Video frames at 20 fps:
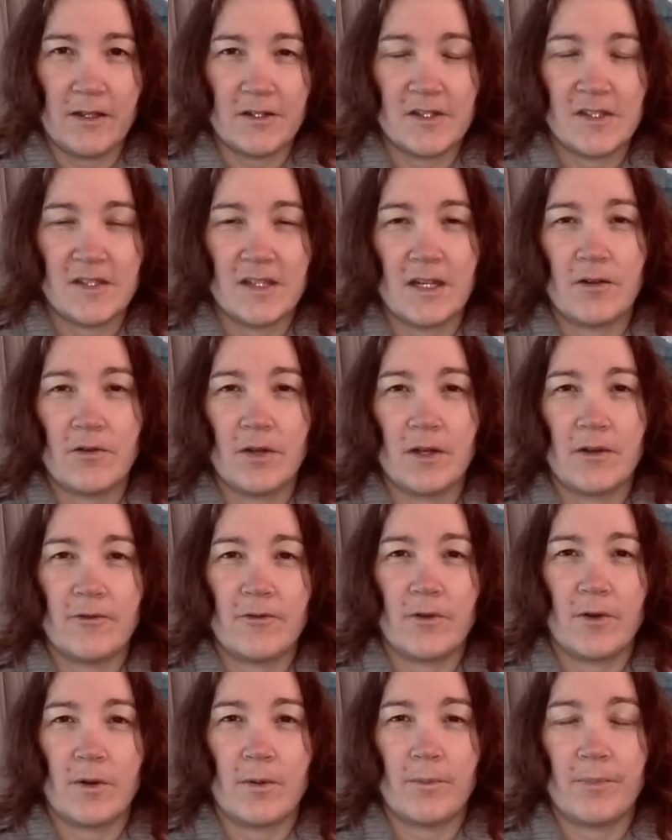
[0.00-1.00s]
other series
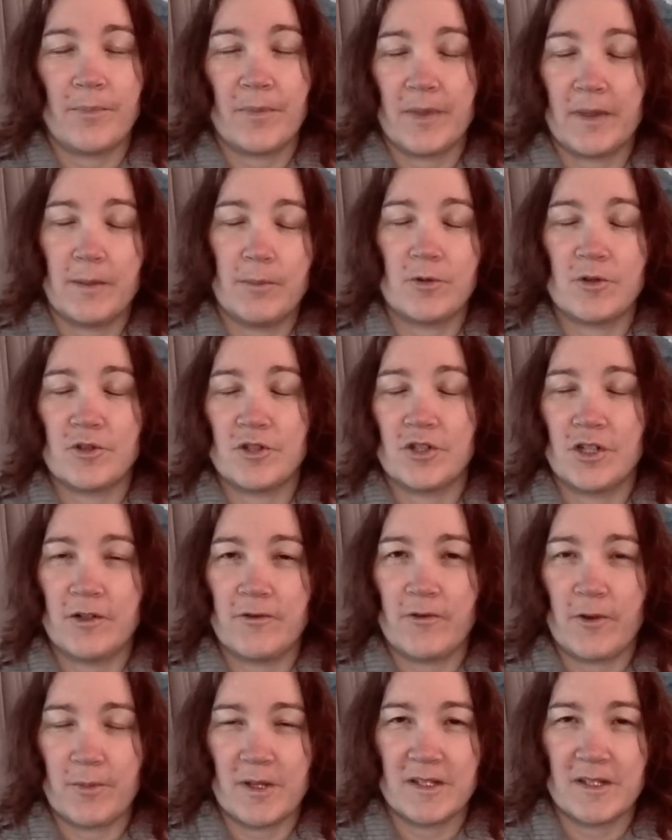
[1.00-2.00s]
from
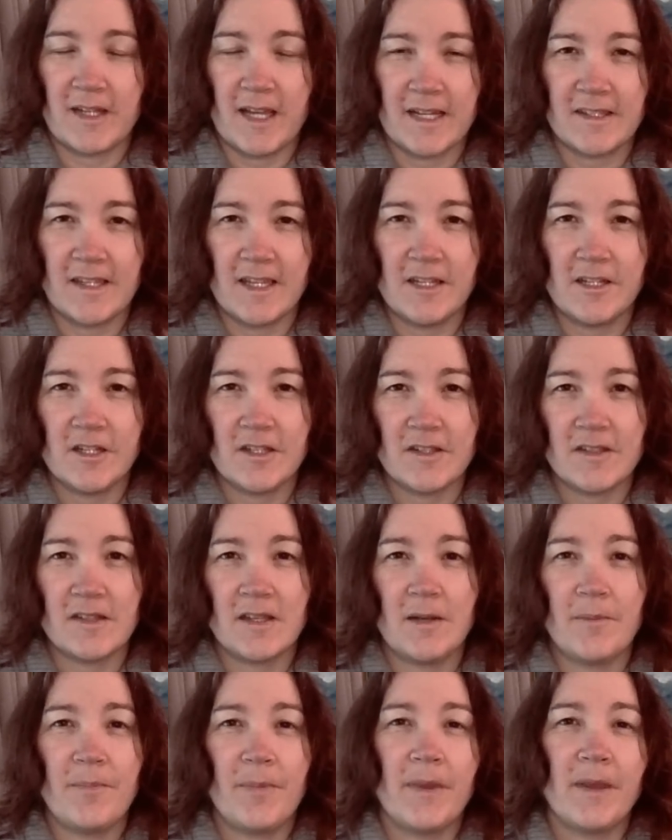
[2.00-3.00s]
brochure from the tax
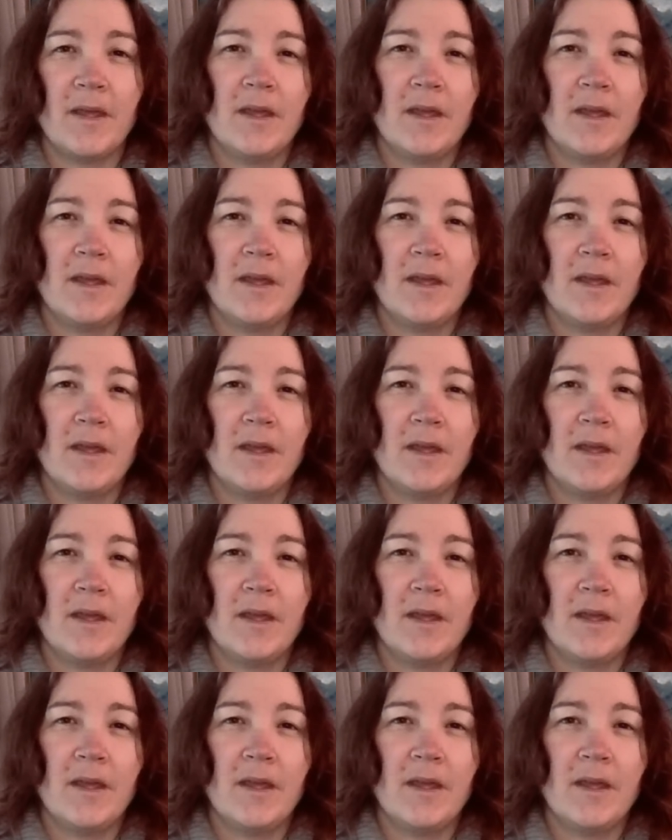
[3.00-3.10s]
agency.